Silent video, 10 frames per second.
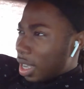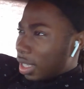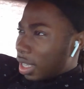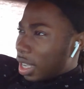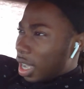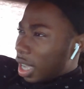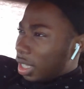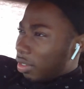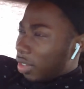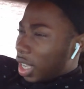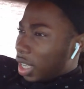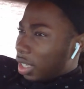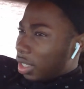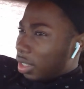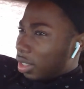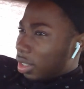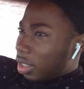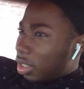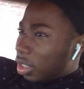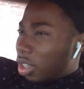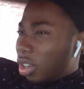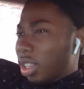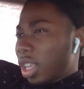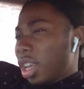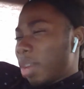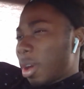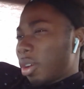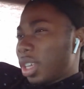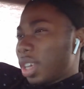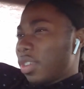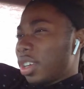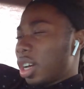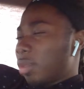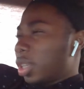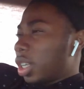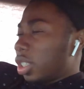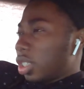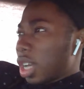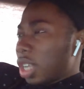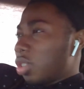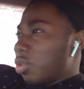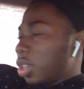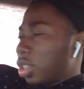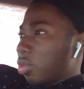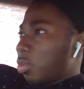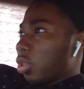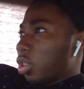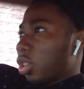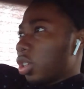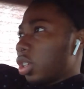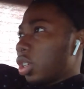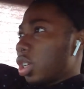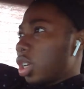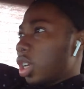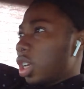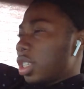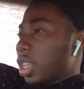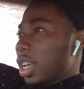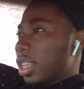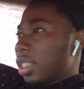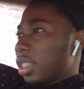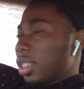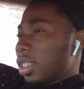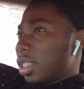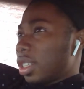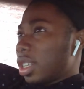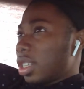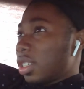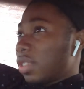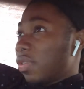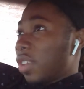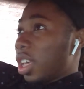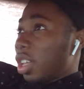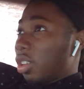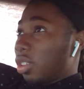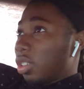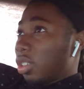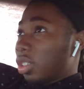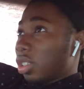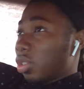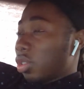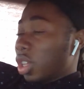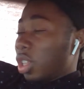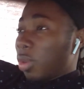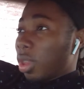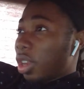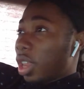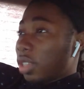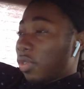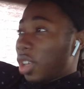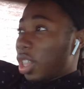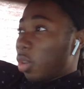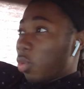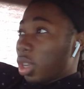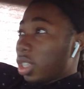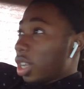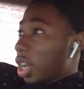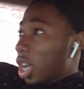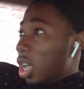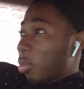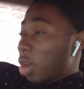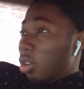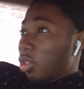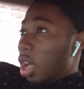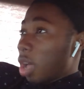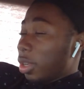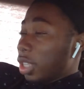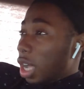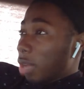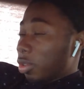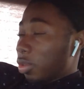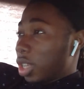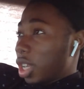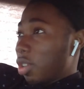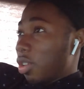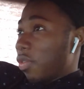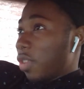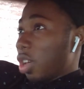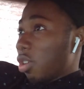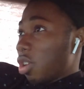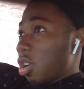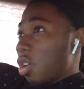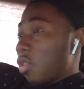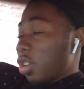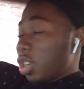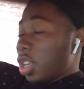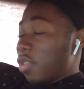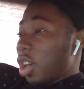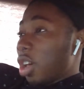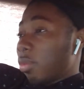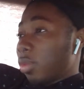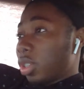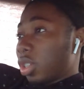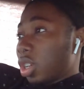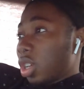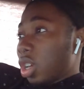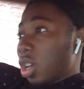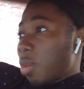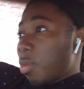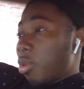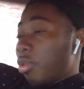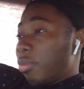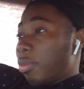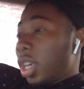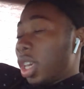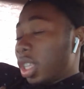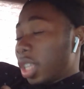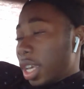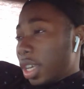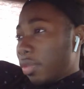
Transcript: they kind of like start thinking about giving up, like not doing it no more. Because I guess they just failed, either whether that's failing one time, I don't know how many times it would take you to fail for you to give up. But with me, like,